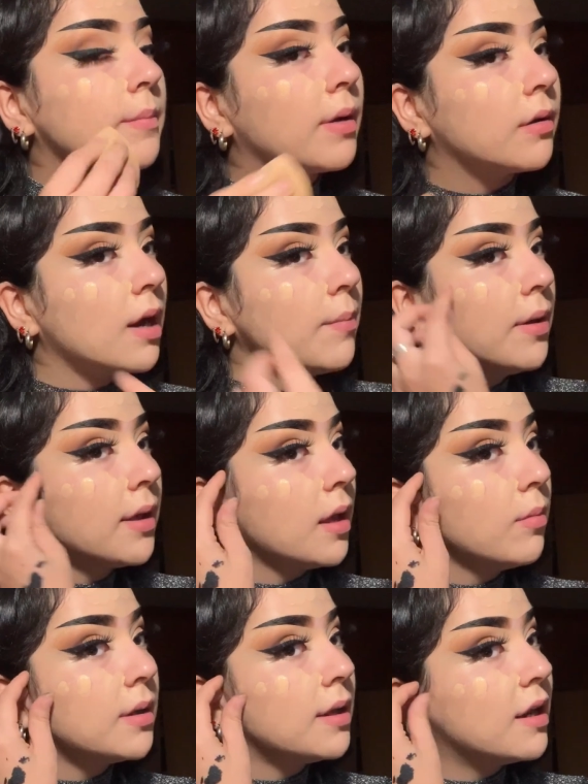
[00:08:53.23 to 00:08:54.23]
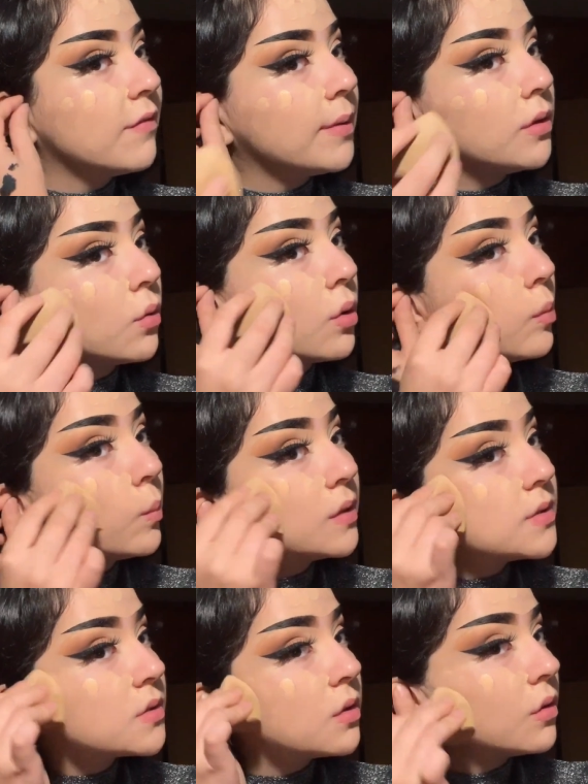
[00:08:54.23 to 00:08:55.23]
My grandpa came and he left my door
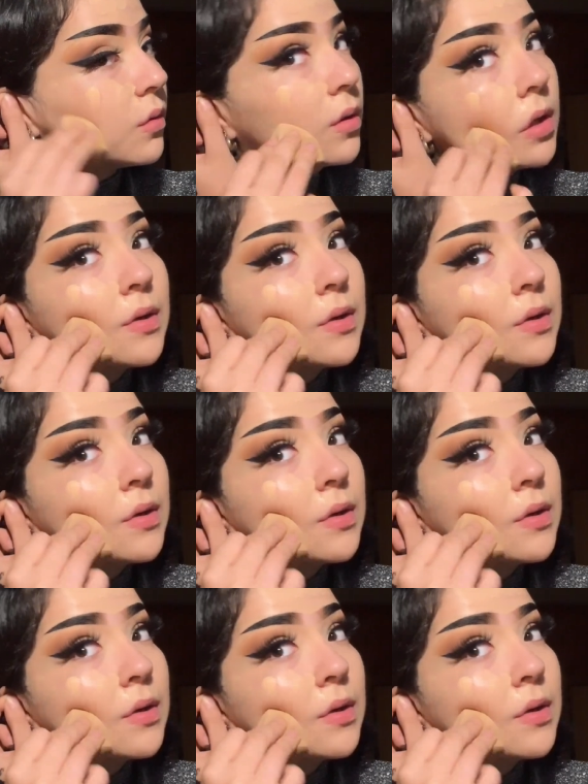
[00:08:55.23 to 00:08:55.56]
open, so